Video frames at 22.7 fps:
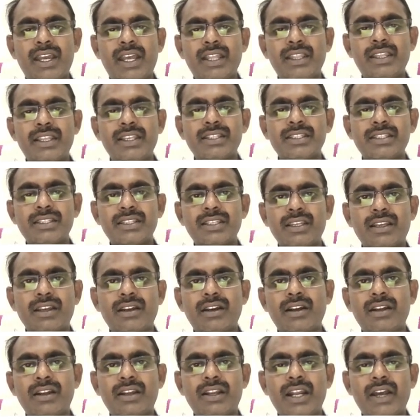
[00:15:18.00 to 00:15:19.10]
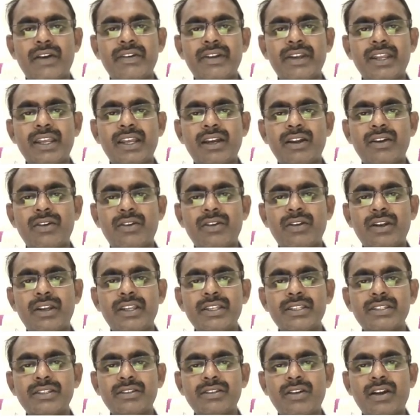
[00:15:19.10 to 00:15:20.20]
And this gravity control
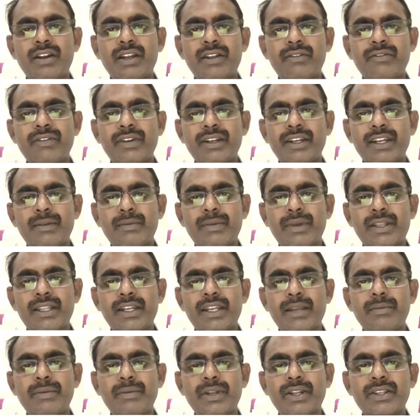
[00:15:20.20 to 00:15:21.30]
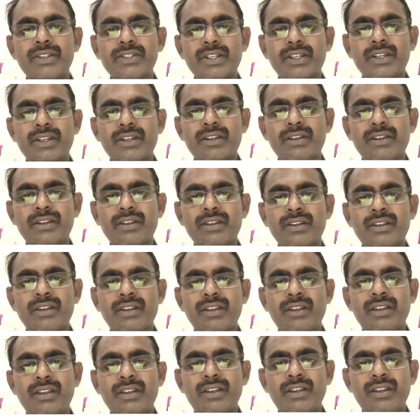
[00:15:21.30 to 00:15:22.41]
is not affected by the temperature.
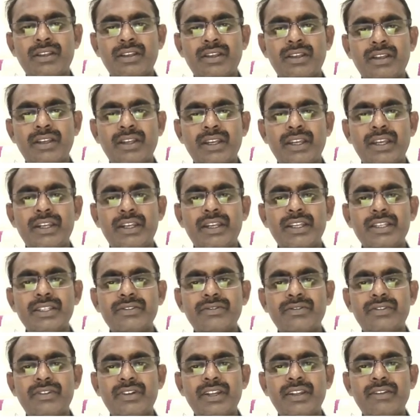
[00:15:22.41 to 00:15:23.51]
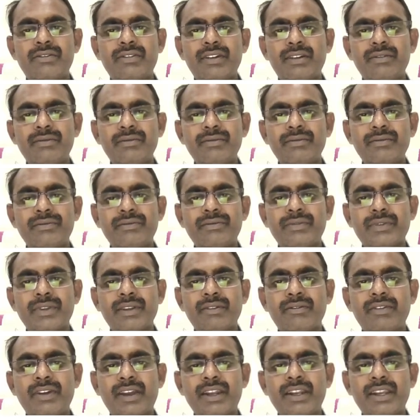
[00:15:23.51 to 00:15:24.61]
It is free from
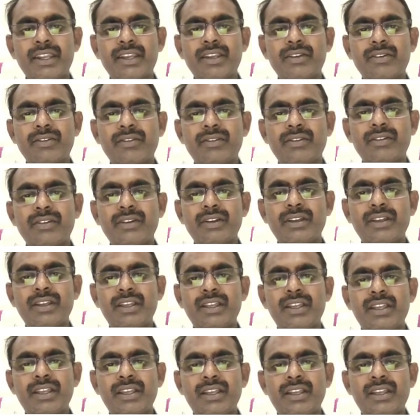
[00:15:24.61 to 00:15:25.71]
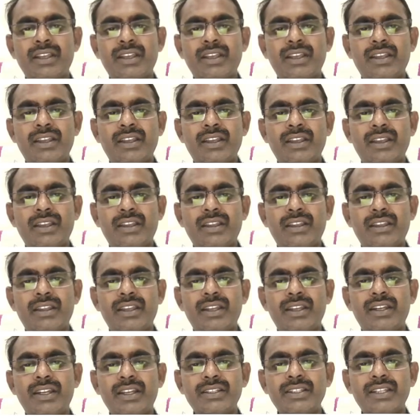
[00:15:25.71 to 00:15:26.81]
fatigue.
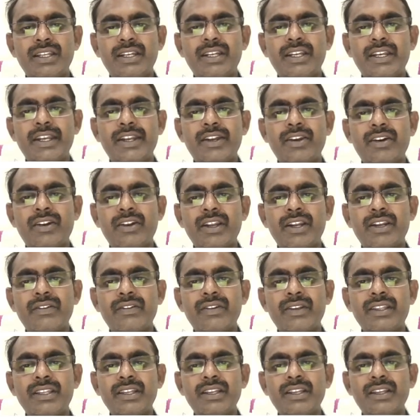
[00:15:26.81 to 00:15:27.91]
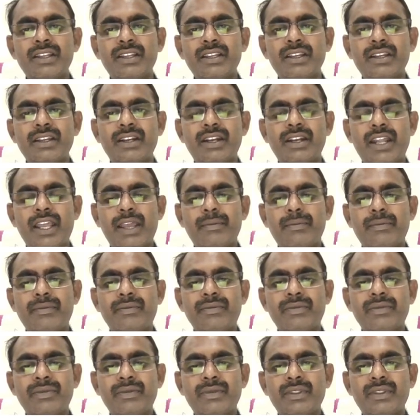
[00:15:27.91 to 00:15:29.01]
It doesn't deteriorate with time.
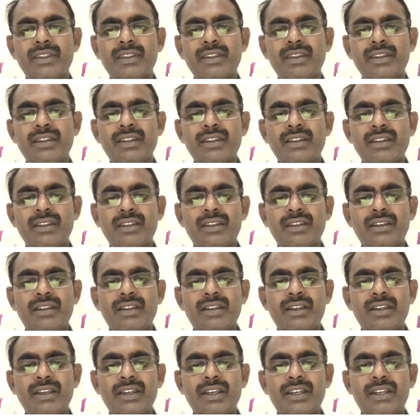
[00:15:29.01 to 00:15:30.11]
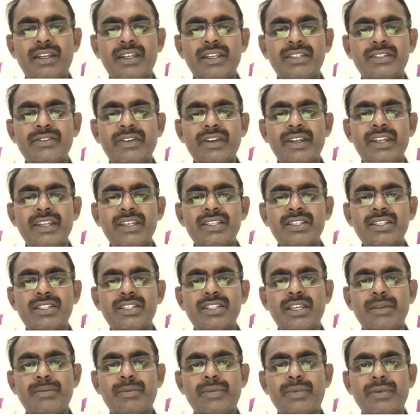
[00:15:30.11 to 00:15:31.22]
It is very
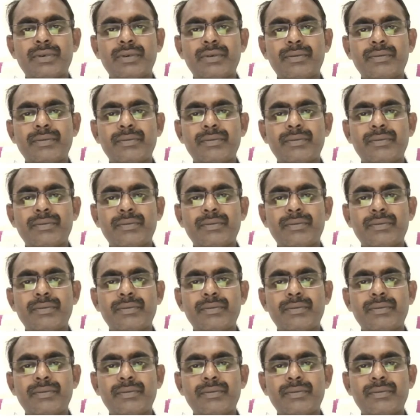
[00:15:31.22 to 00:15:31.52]
cheap.